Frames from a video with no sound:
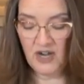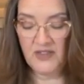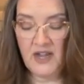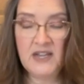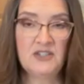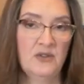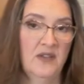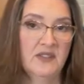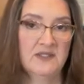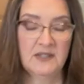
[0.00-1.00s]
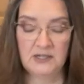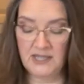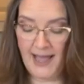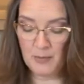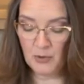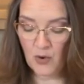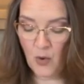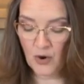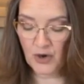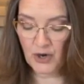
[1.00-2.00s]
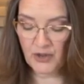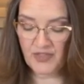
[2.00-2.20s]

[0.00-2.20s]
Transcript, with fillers: And then I do have this little apple corer